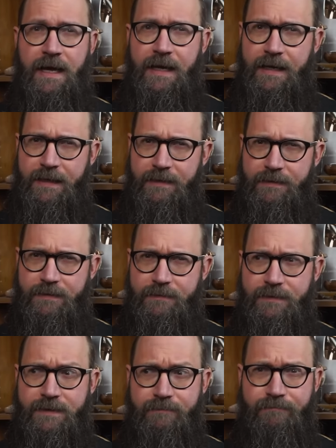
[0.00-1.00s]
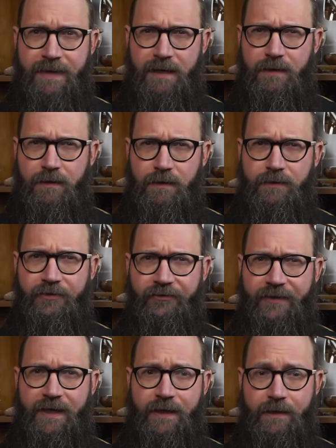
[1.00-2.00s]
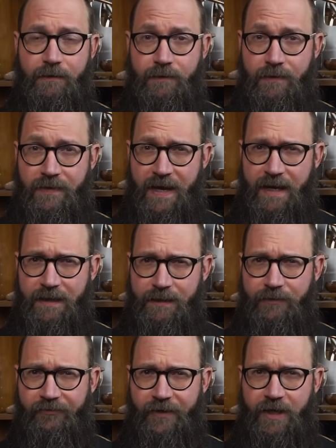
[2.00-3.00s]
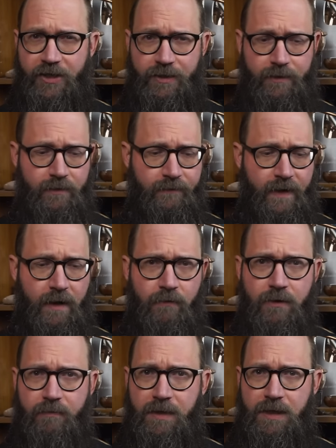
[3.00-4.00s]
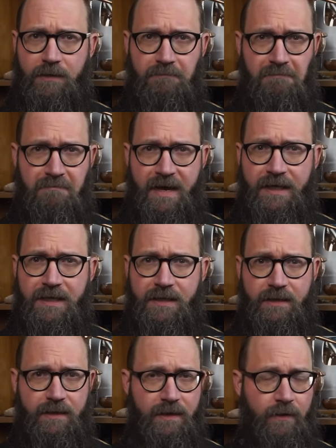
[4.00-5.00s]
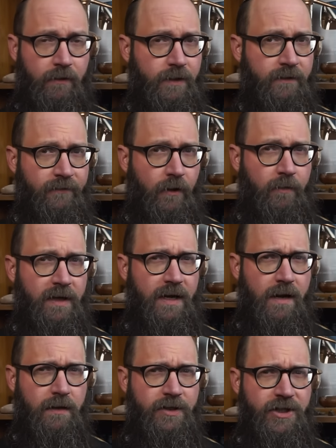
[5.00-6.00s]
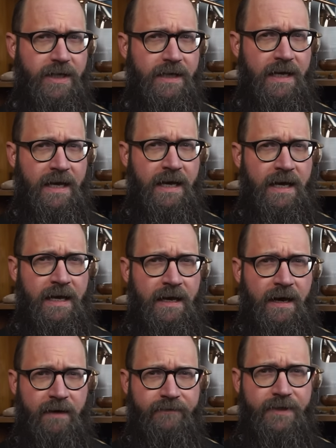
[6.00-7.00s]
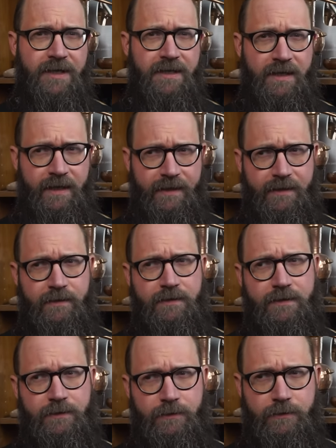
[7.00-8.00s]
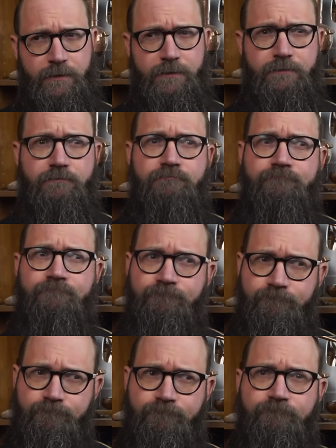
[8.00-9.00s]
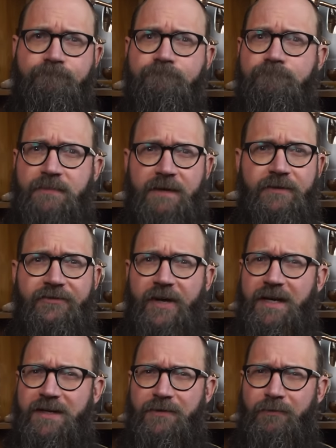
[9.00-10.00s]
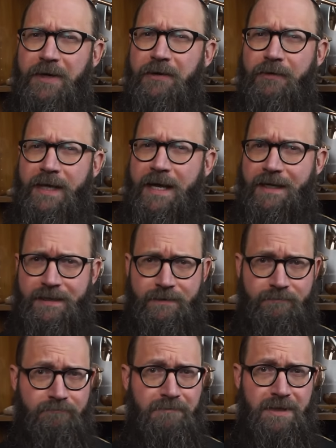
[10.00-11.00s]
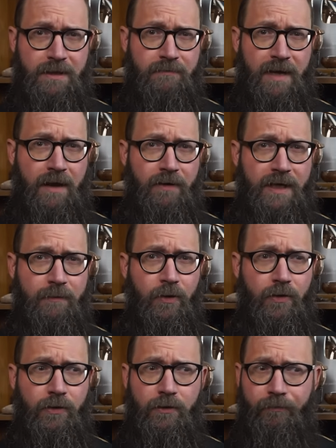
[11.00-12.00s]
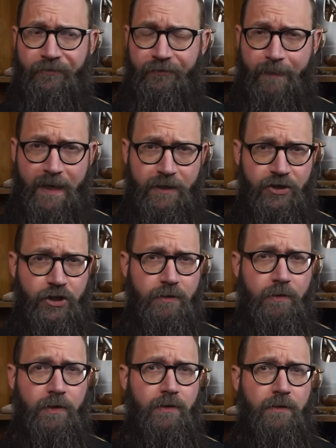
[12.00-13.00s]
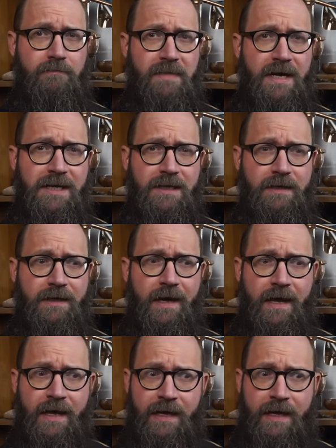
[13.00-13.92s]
And to better understand that intersection of alchemy, medicine, and early pharmacology, I've decided to I've decided to recreate some alchemical, spagyrical medicine